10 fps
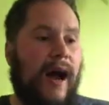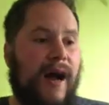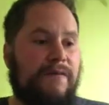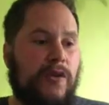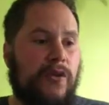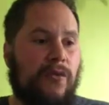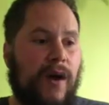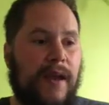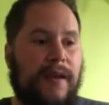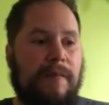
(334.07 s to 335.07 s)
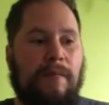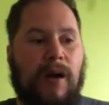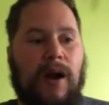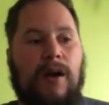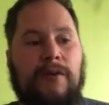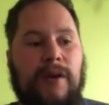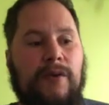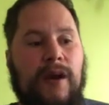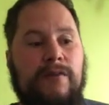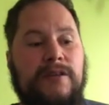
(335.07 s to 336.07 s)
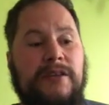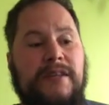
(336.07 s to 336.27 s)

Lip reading: After the run, my heart rate recovery,